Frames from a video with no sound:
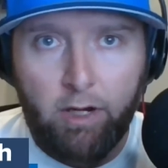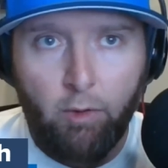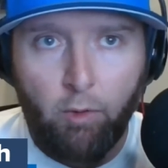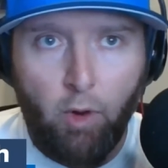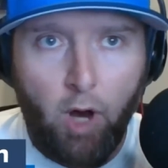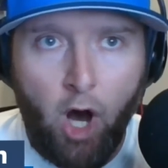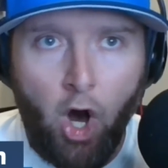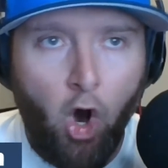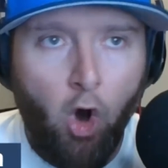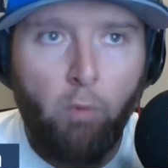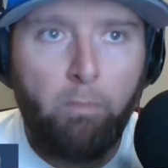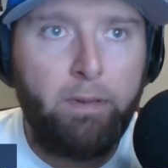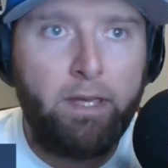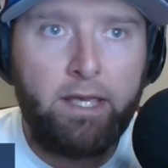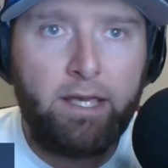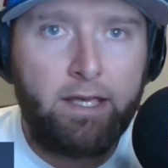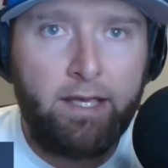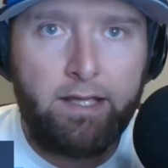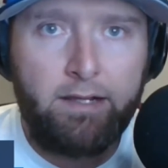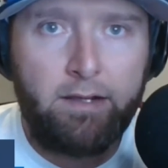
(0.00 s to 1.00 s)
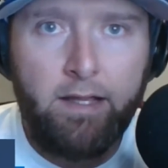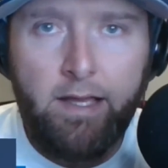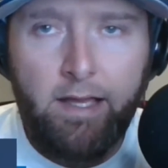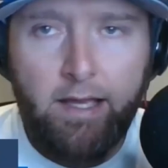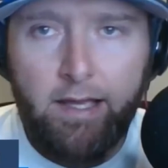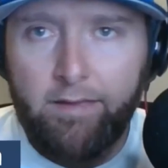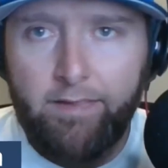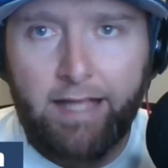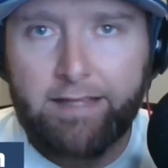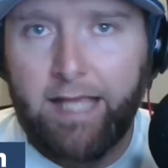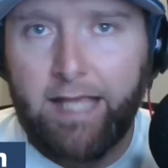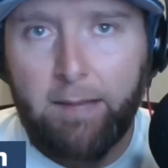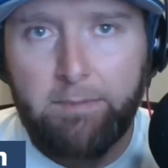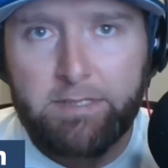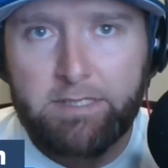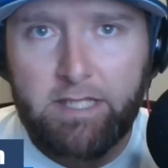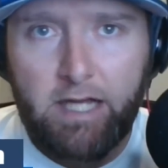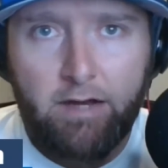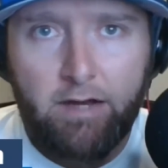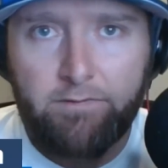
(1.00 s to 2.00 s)
I know hoping and that
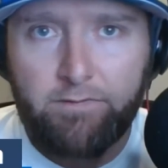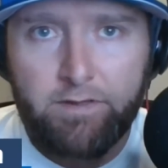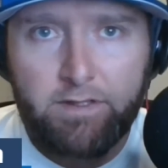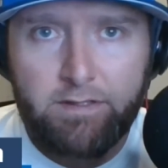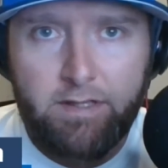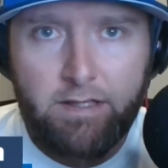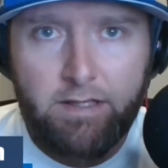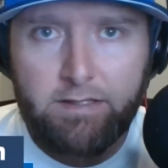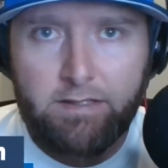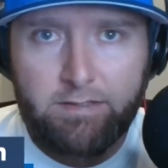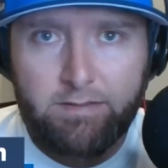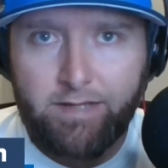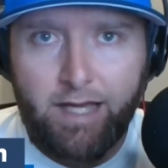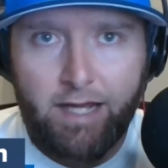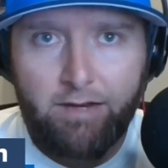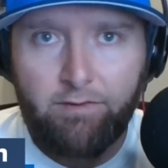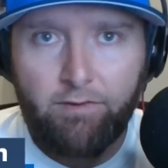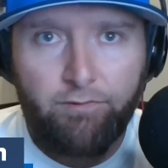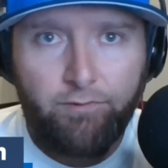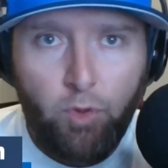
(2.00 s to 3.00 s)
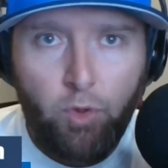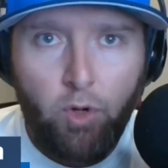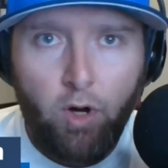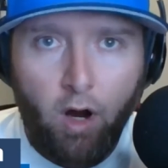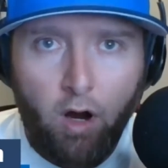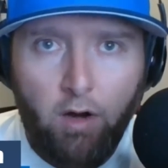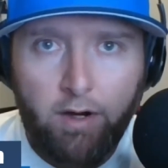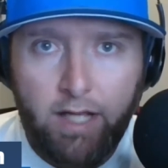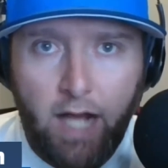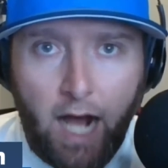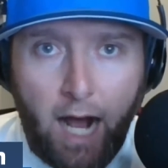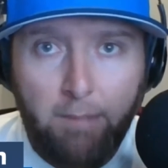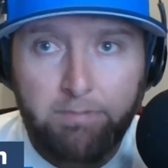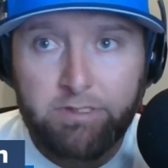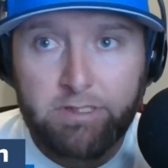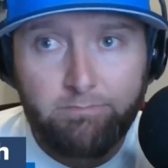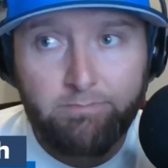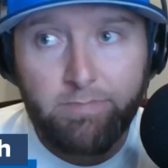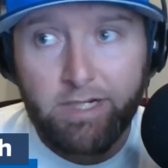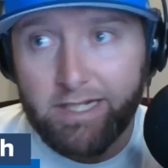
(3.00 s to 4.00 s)
type of stuff is kind of a foolhardy
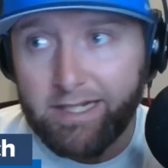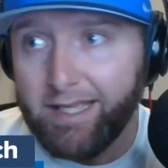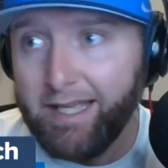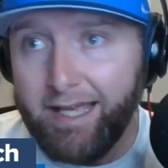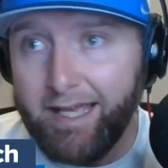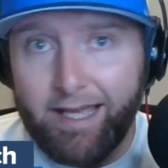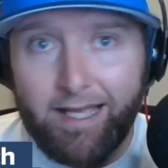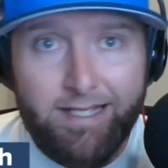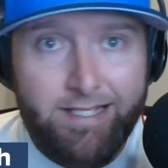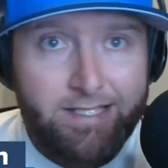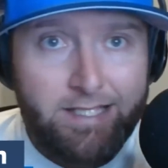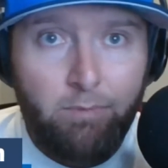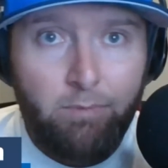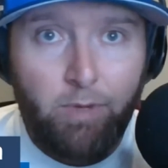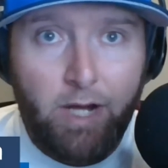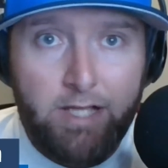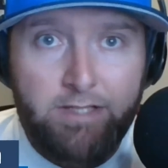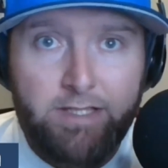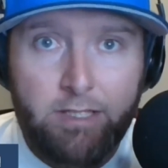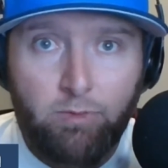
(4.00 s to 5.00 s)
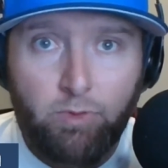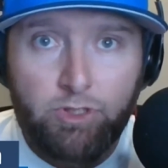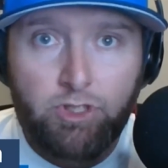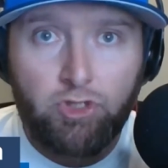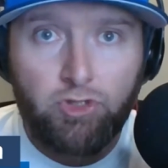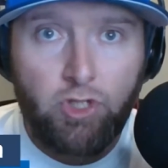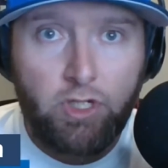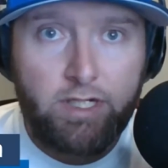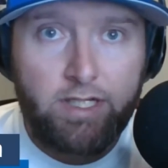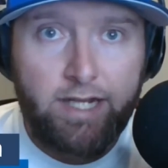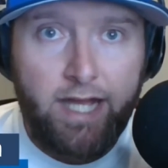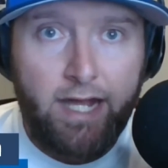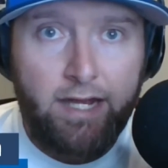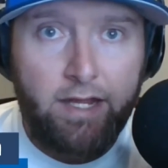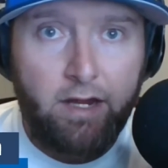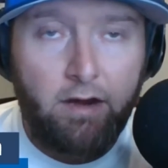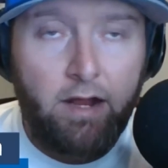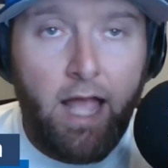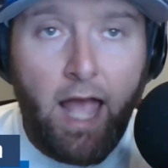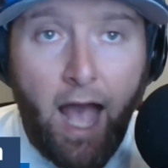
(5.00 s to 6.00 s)
option, but in some ways, that's what you're looking
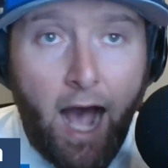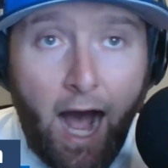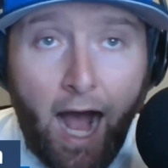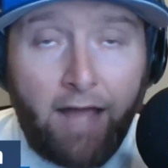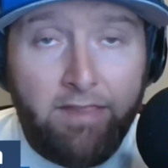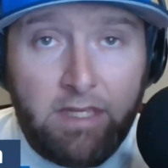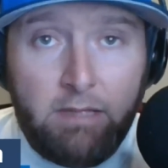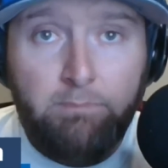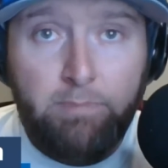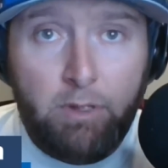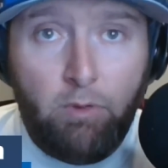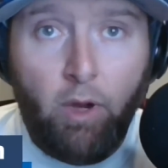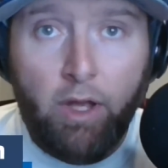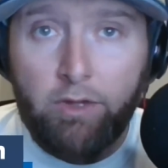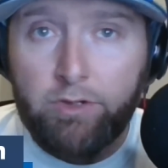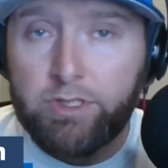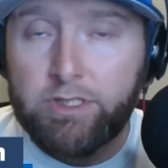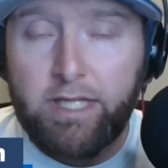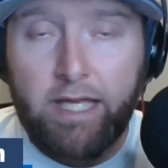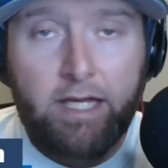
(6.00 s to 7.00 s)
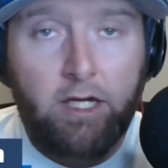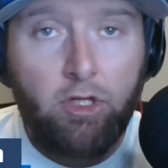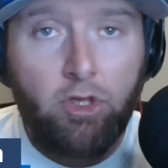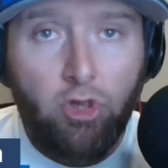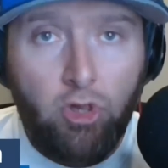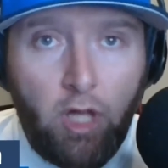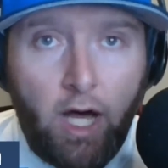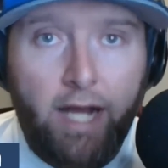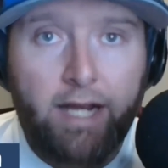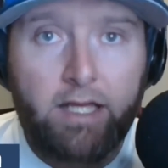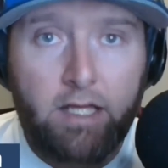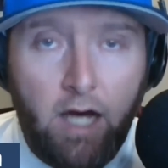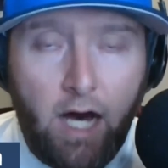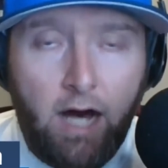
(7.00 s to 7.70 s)
at here. I think BYU should take a lot of